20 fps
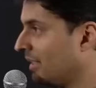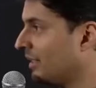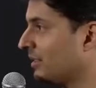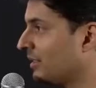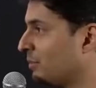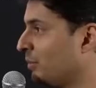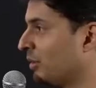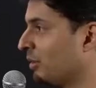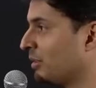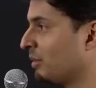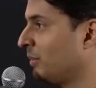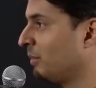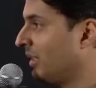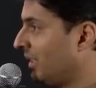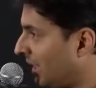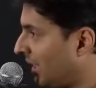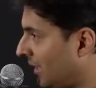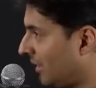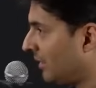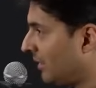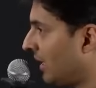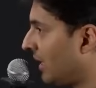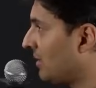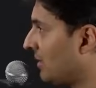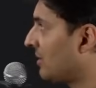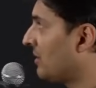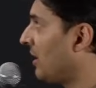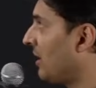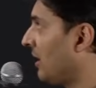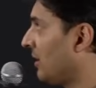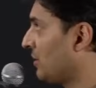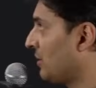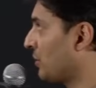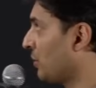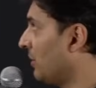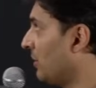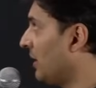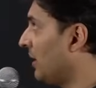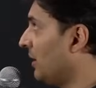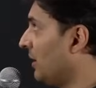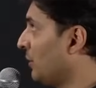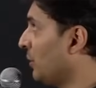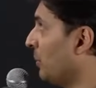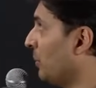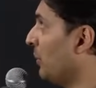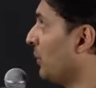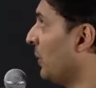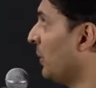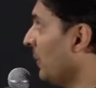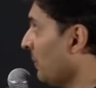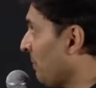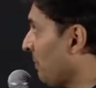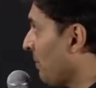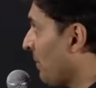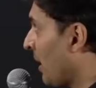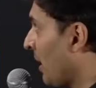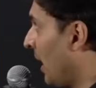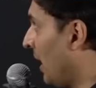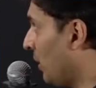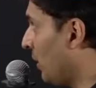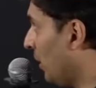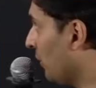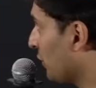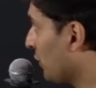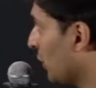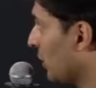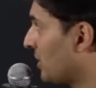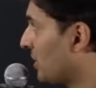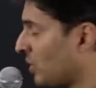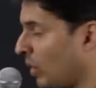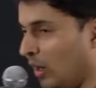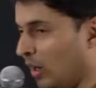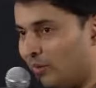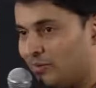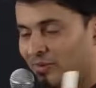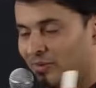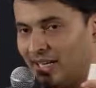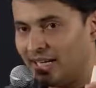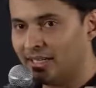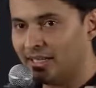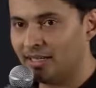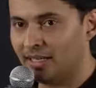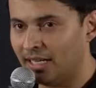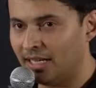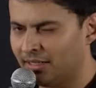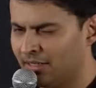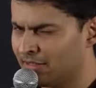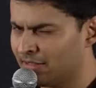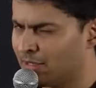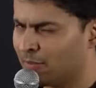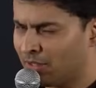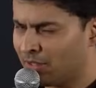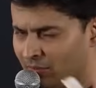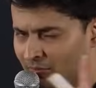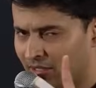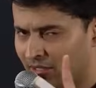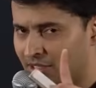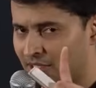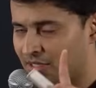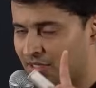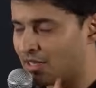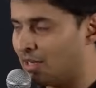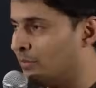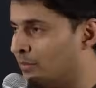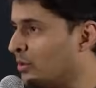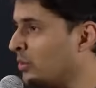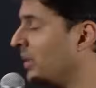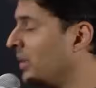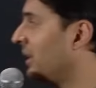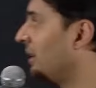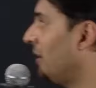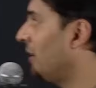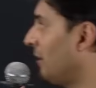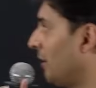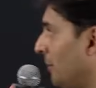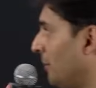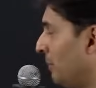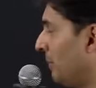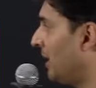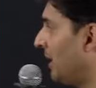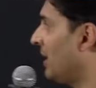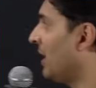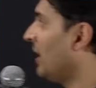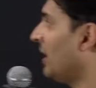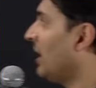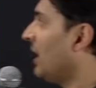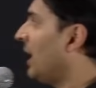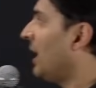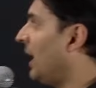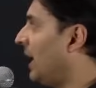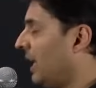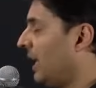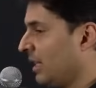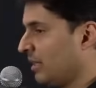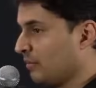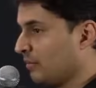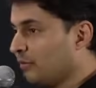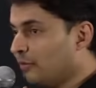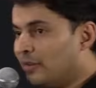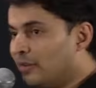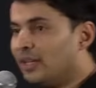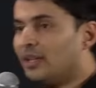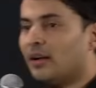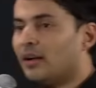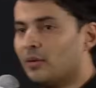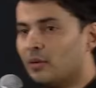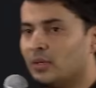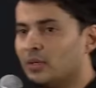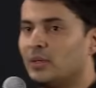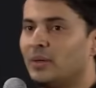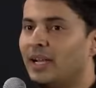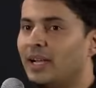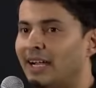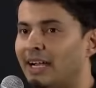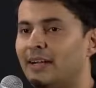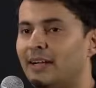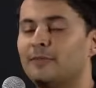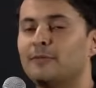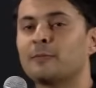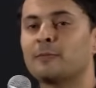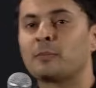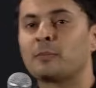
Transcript: is possible. And that's thanks to Vedantu Pro. And of course, offline-like discipline, will just come to it in a bit. And we are going to have